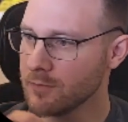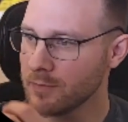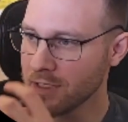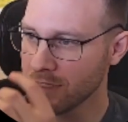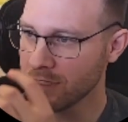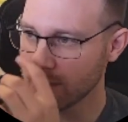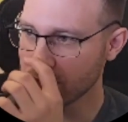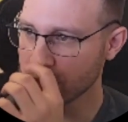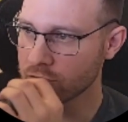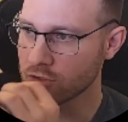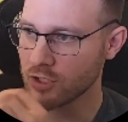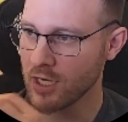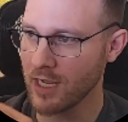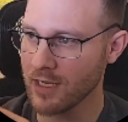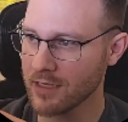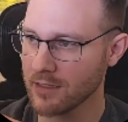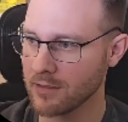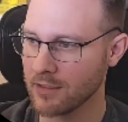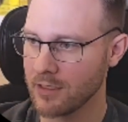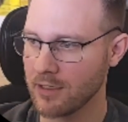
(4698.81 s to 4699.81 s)
be another check
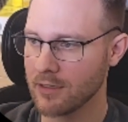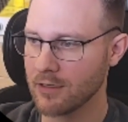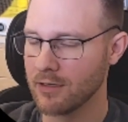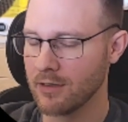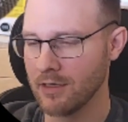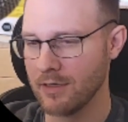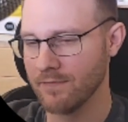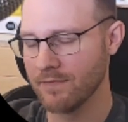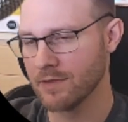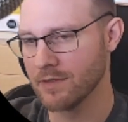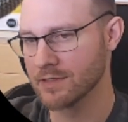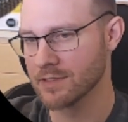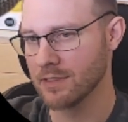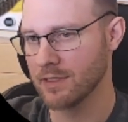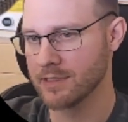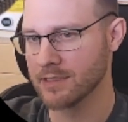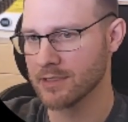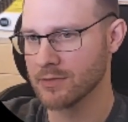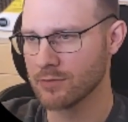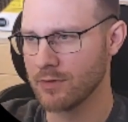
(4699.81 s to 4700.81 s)
in here if there's
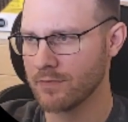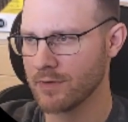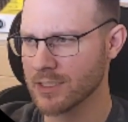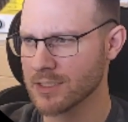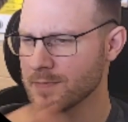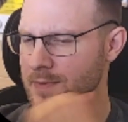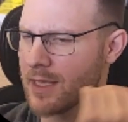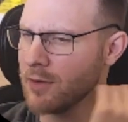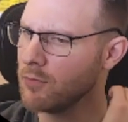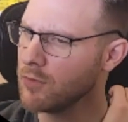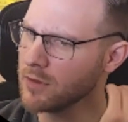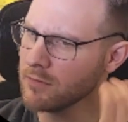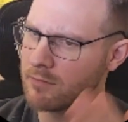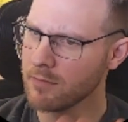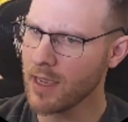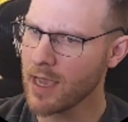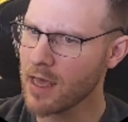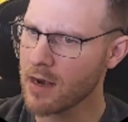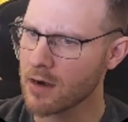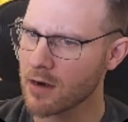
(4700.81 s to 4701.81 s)
less than 12 rocks, but that wouldn't
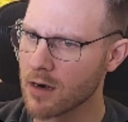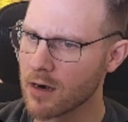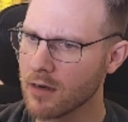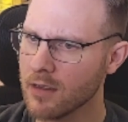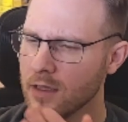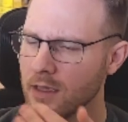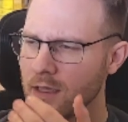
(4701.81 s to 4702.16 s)
matter.